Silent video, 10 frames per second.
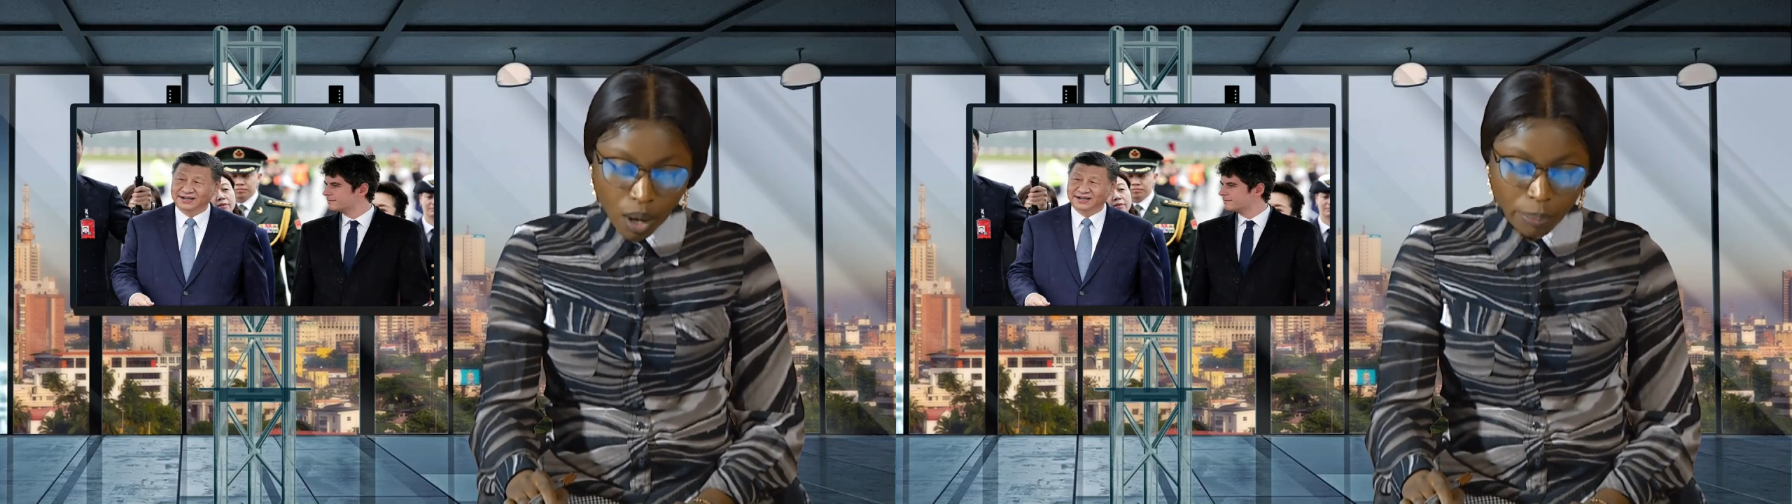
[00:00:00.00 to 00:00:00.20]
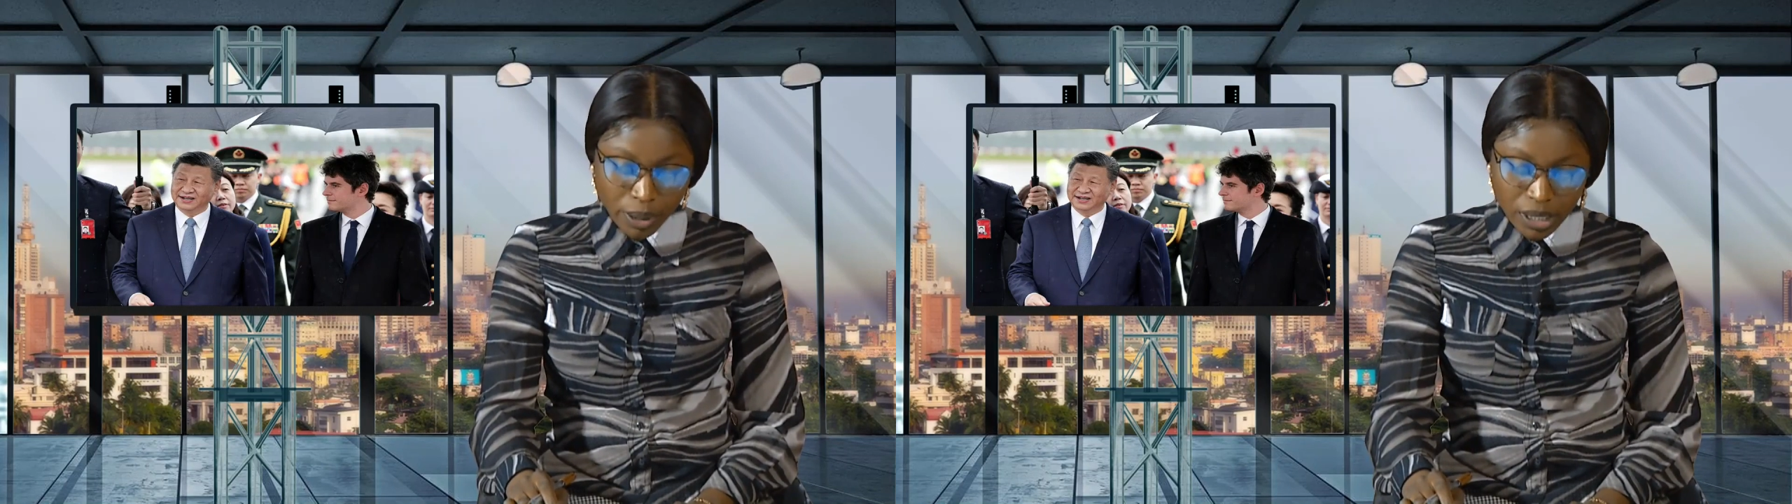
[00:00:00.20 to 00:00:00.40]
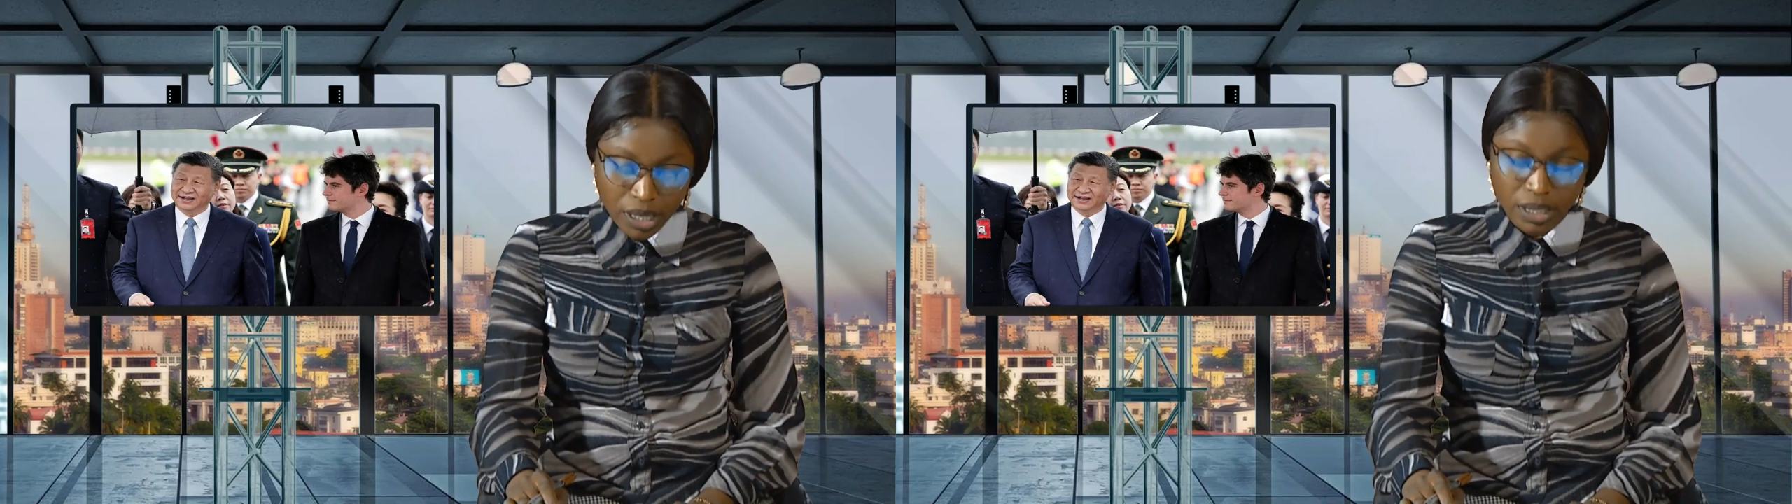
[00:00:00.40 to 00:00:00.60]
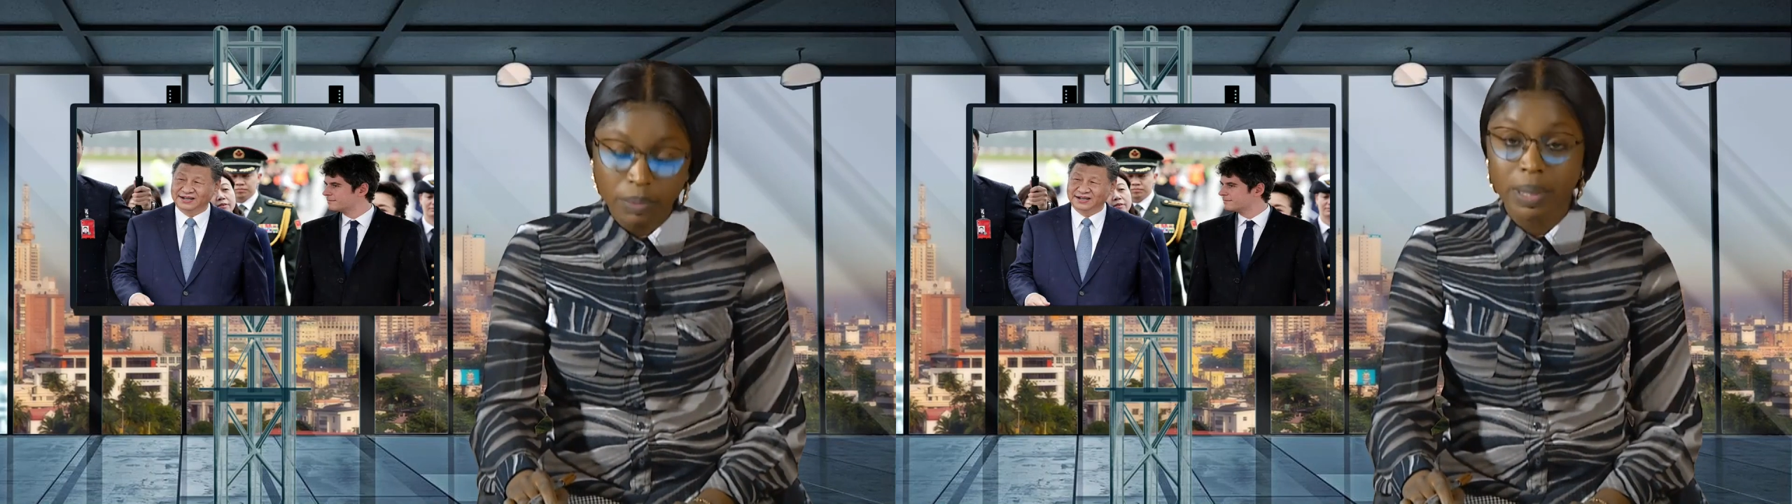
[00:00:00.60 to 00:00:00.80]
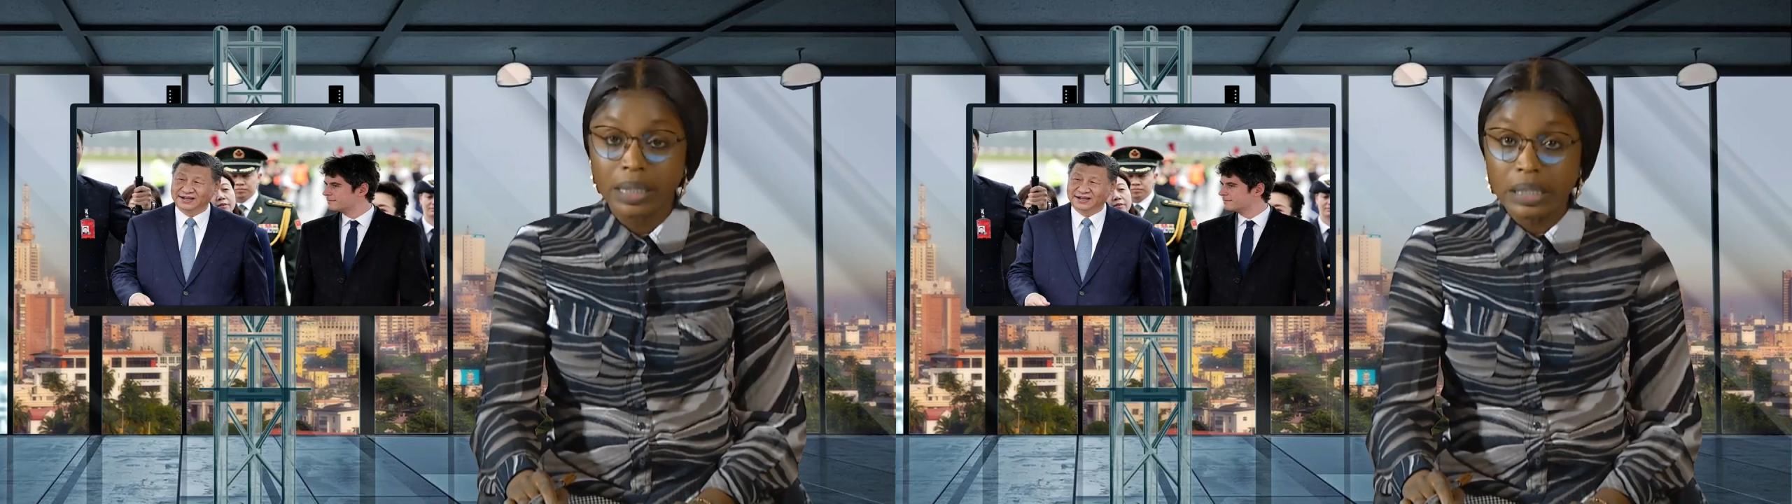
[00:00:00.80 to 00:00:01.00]
a
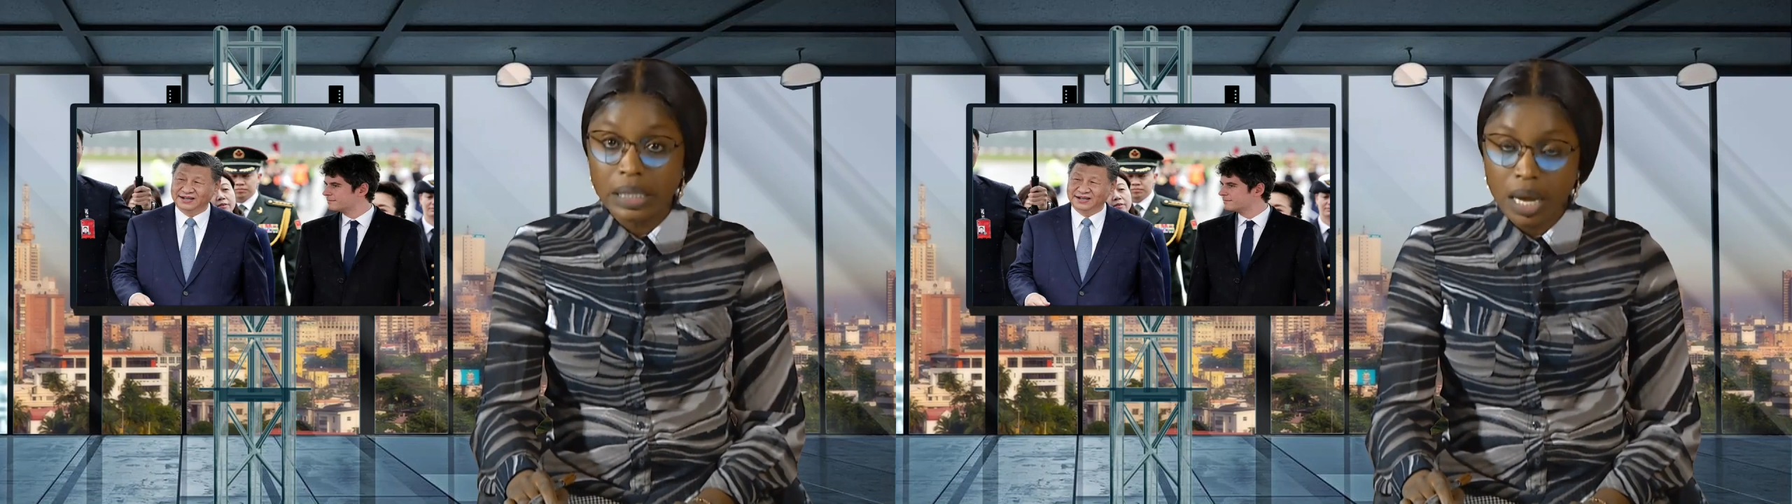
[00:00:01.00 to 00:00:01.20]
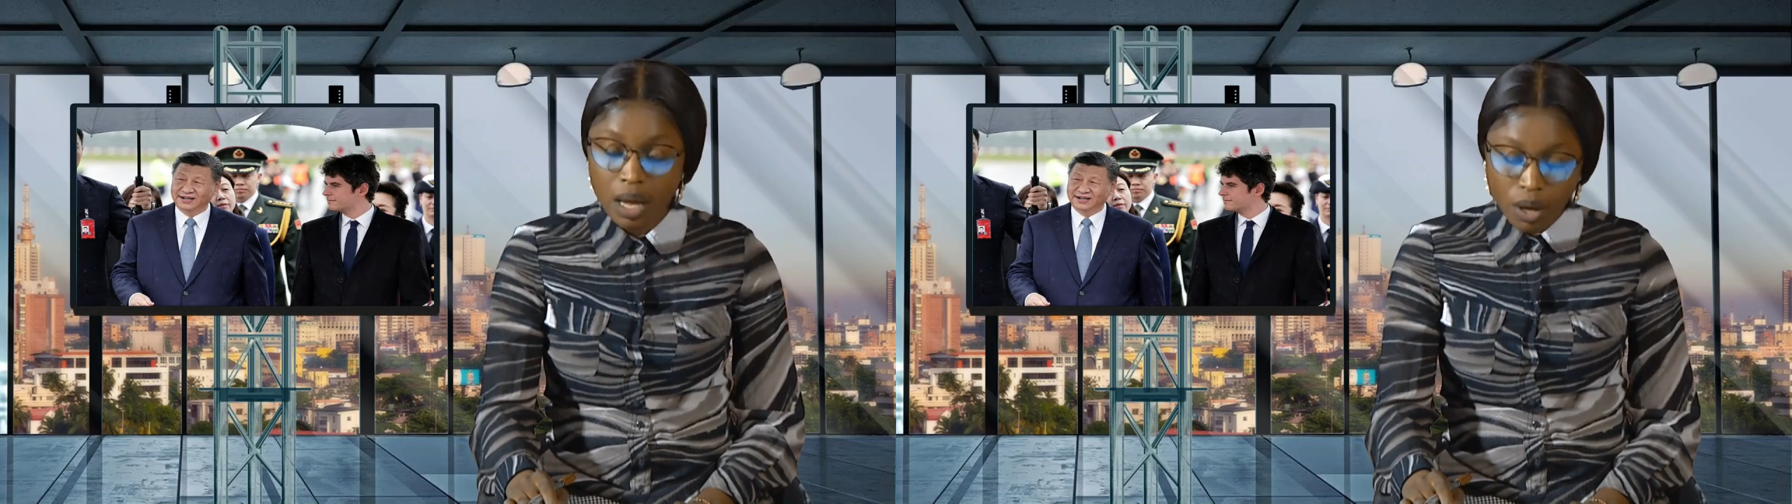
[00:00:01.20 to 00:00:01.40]
participant,